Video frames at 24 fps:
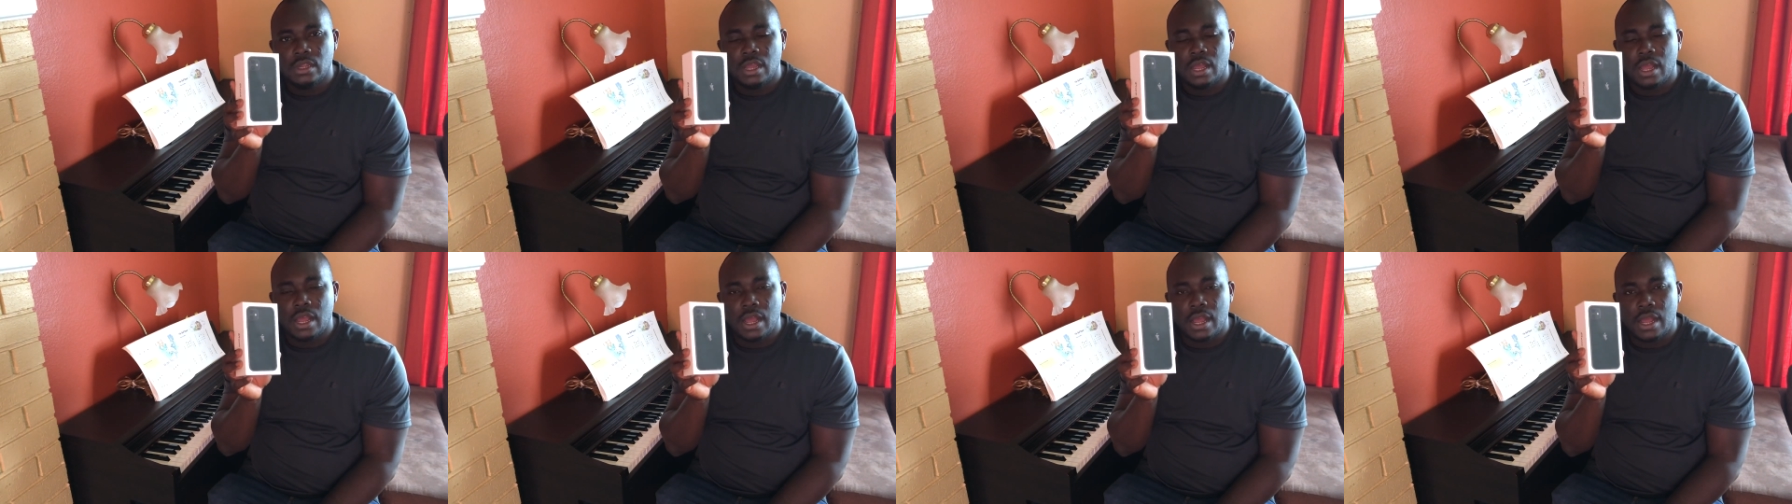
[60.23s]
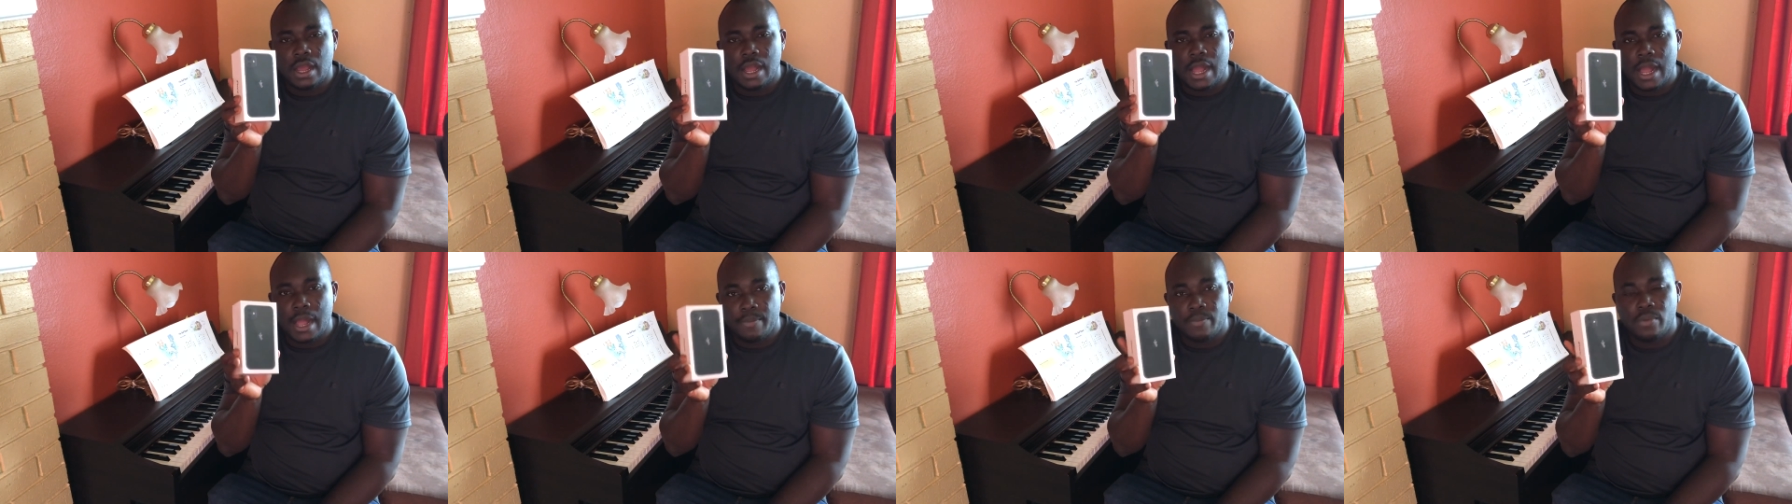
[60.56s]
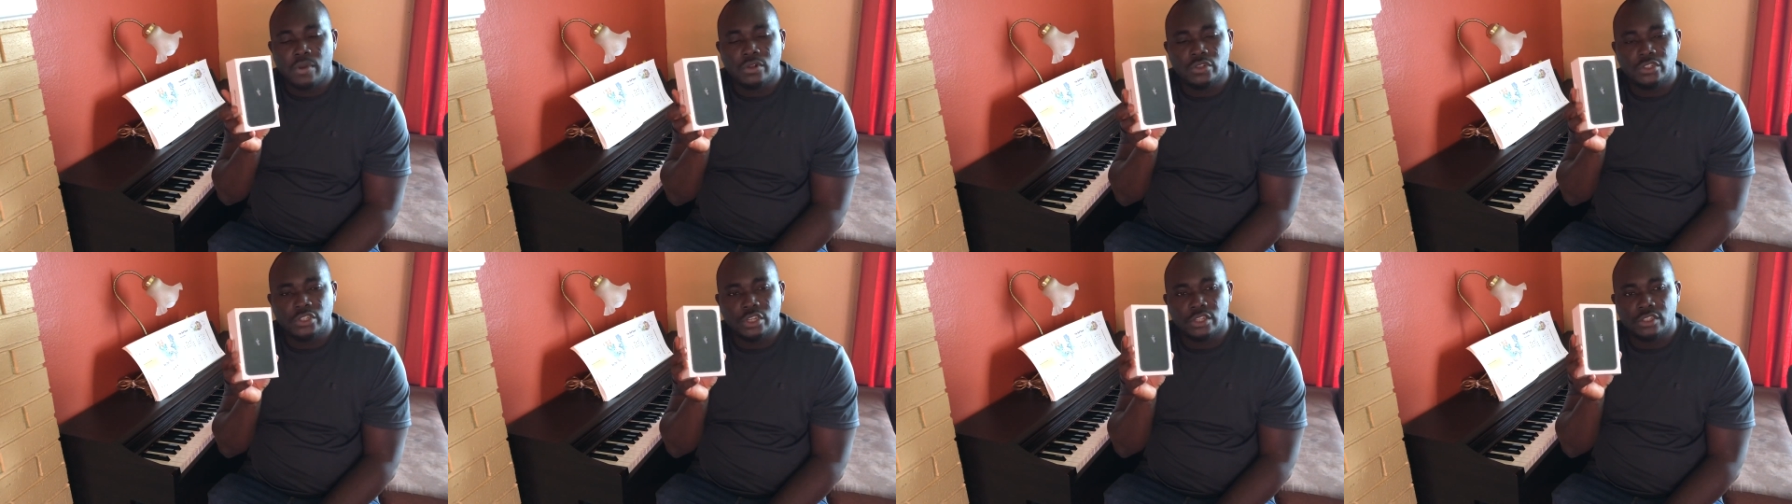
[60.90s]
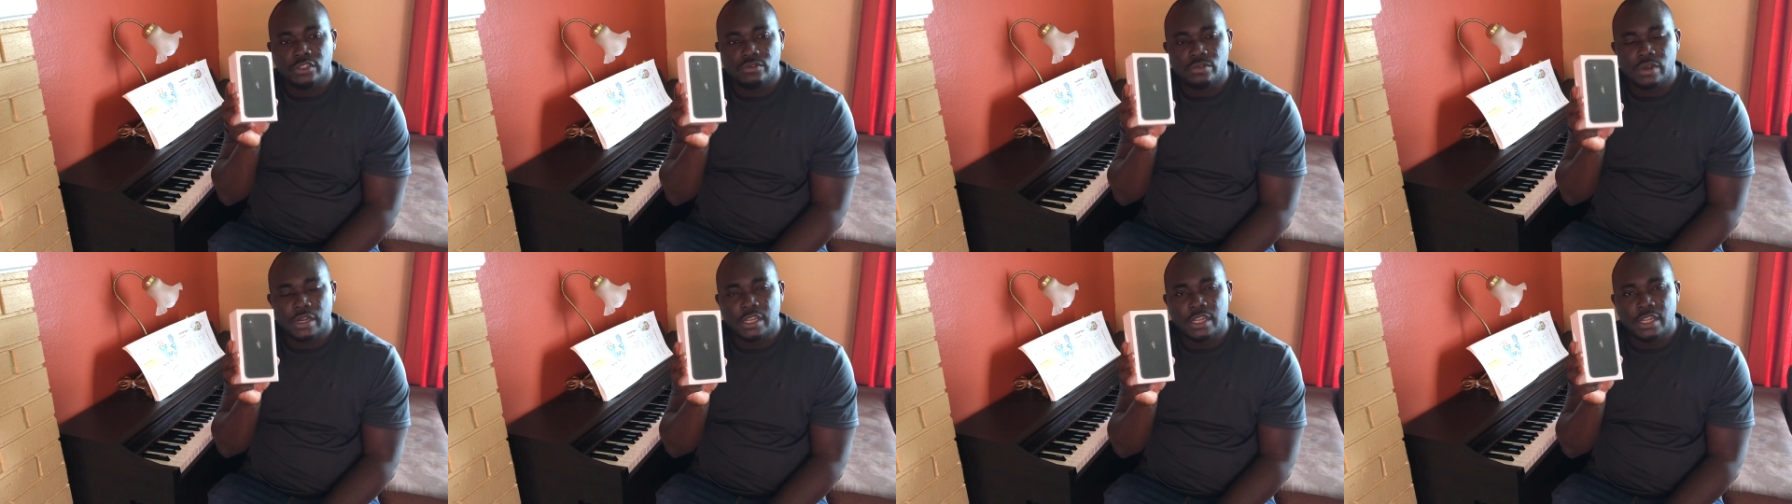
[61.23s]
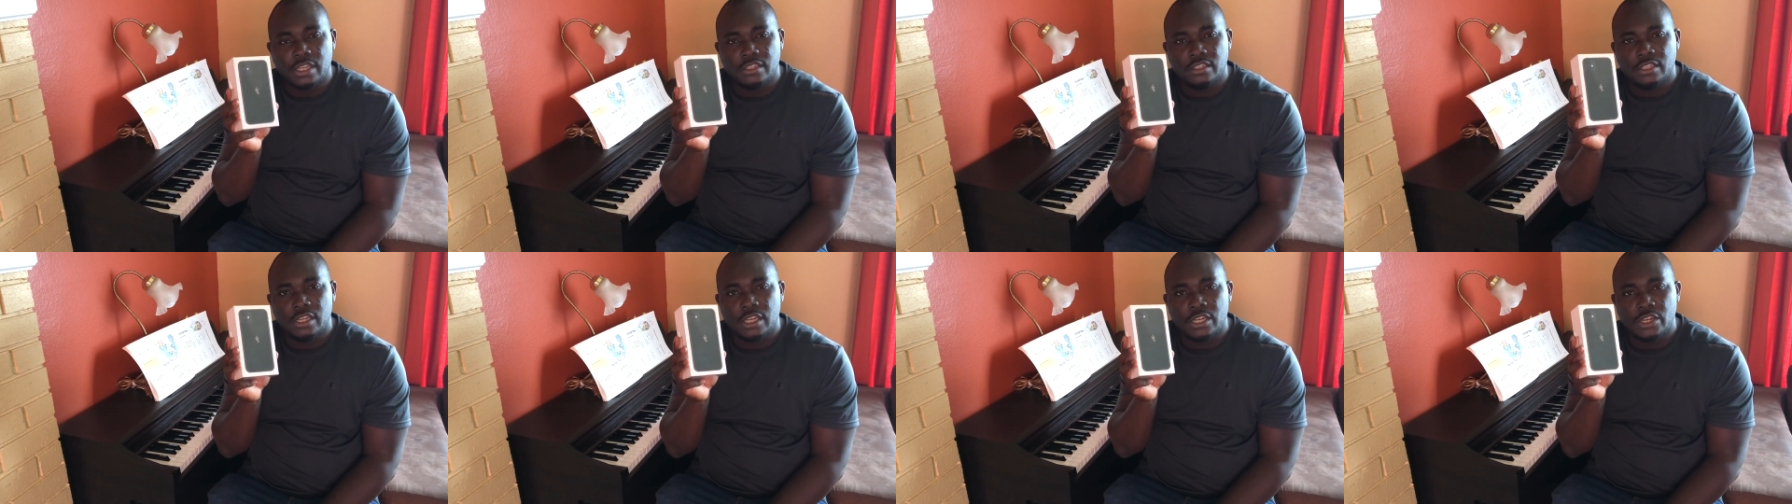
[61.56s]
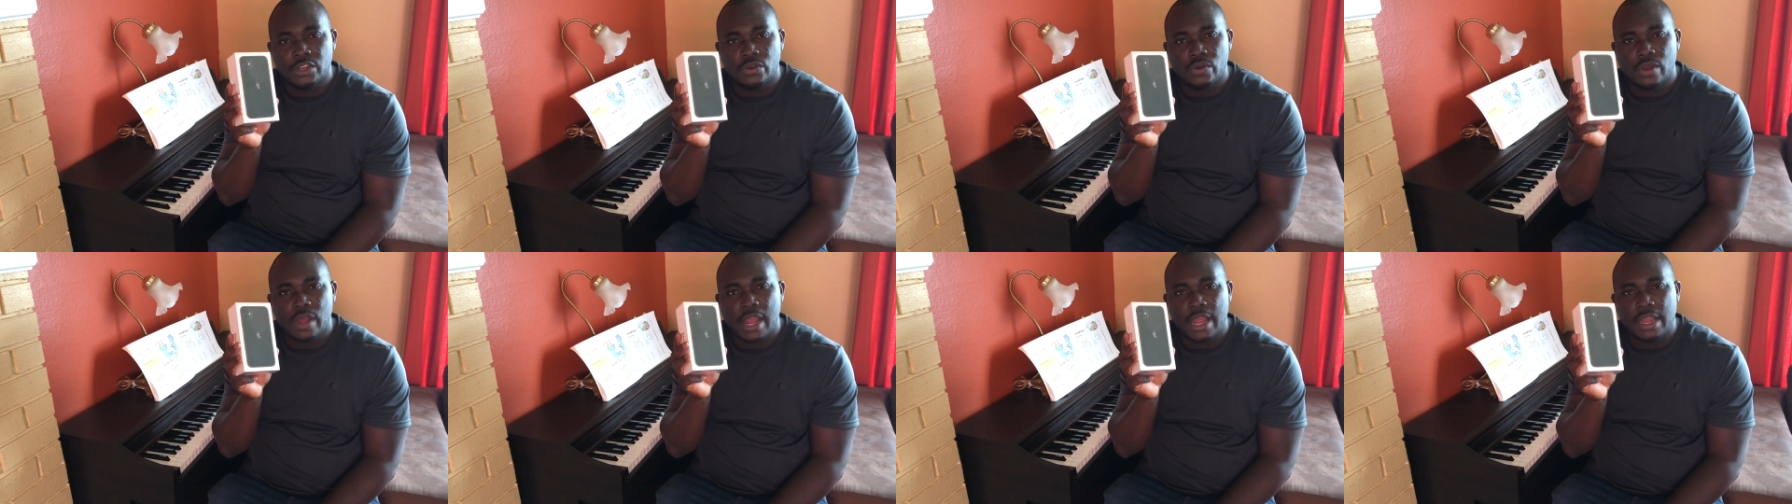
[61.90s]
Apple just released a
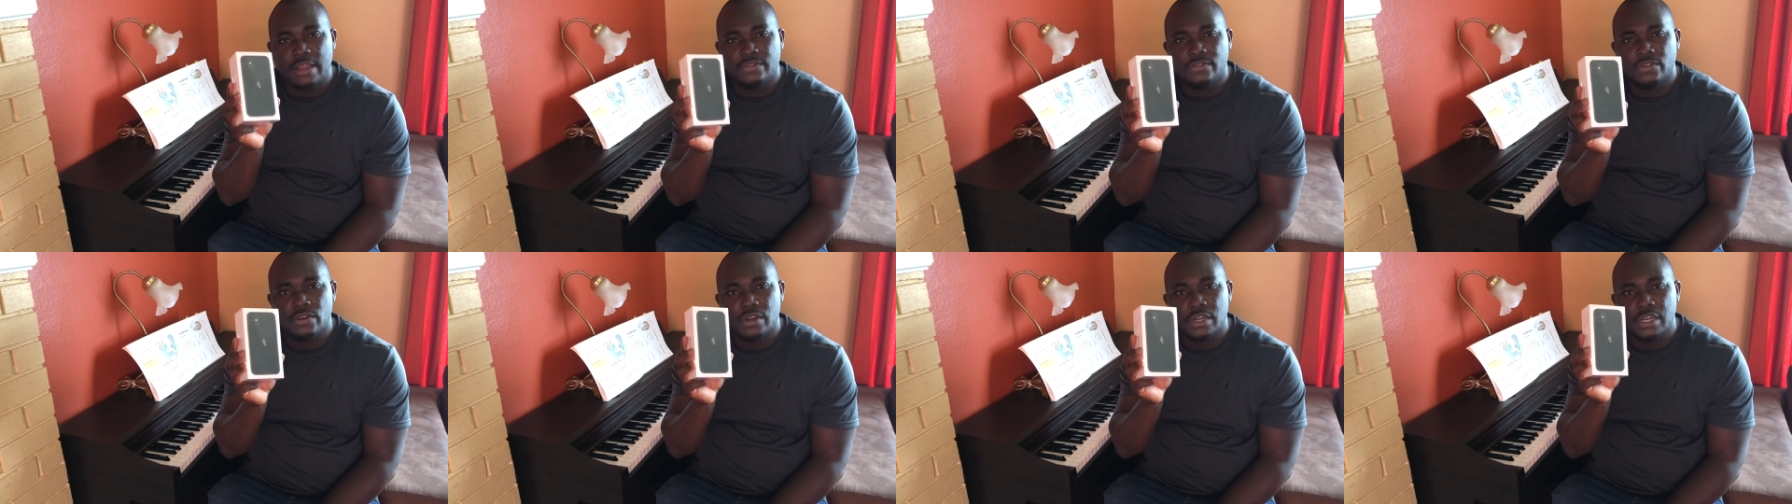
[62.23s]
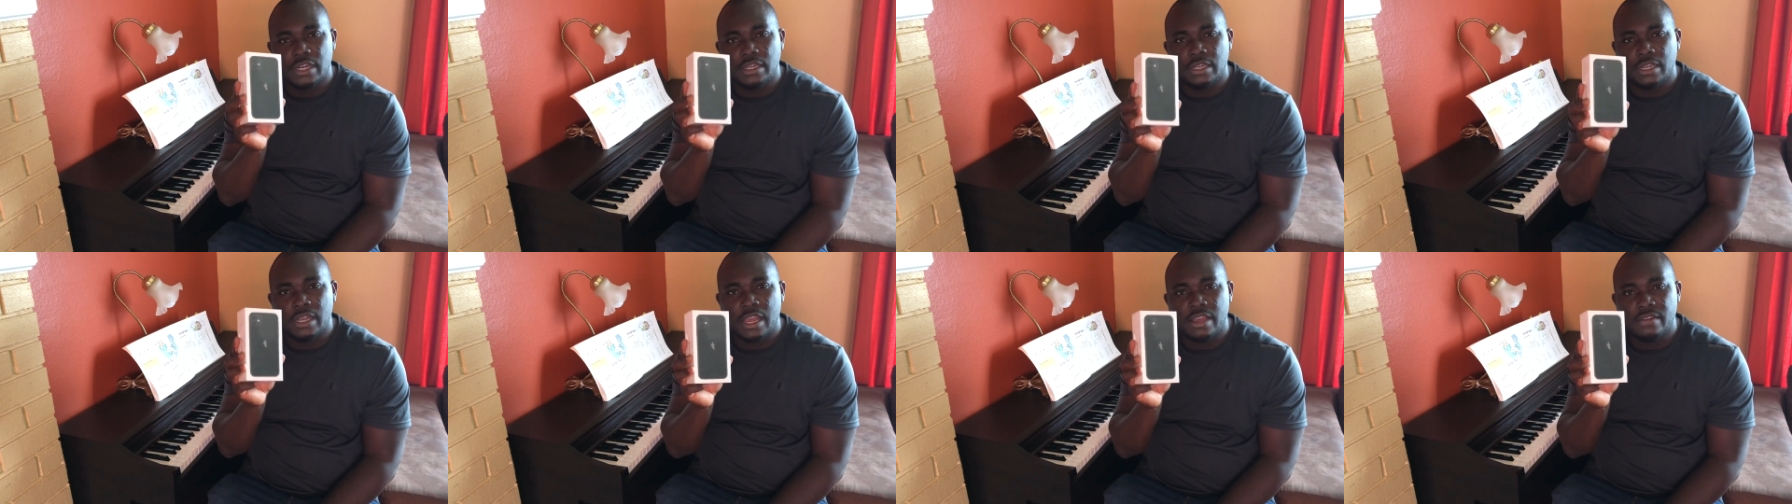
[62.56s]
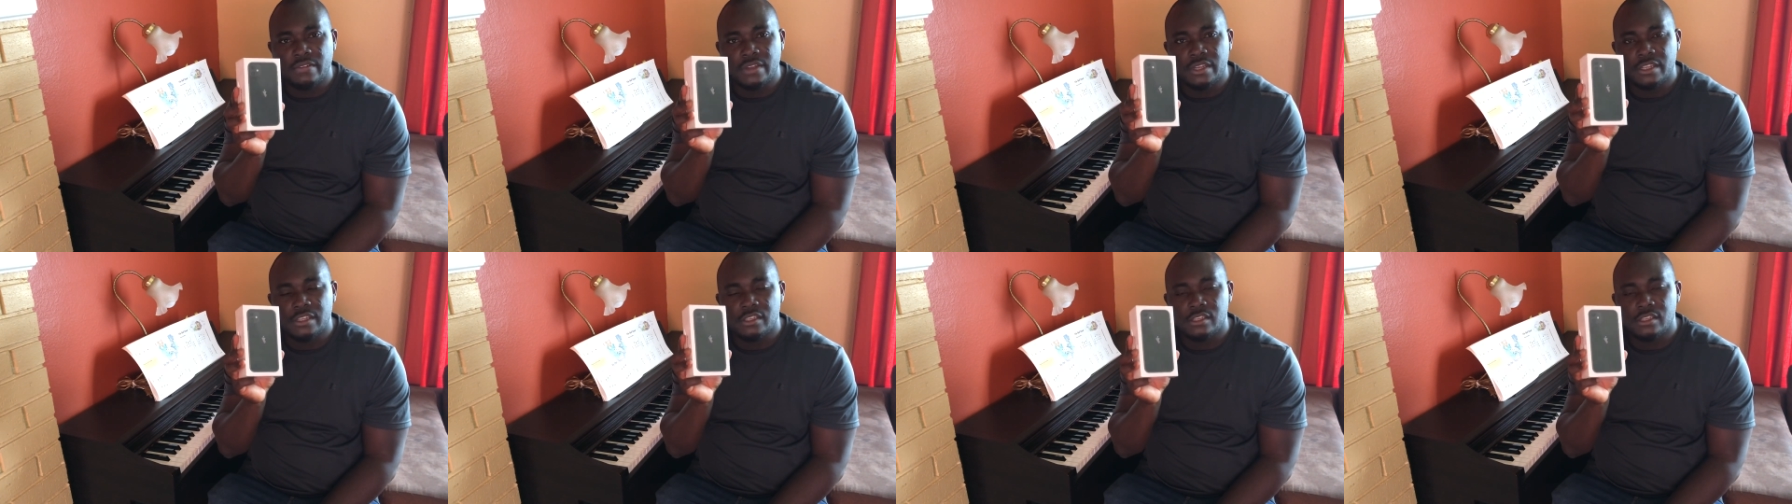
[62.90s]
new iPhone 11.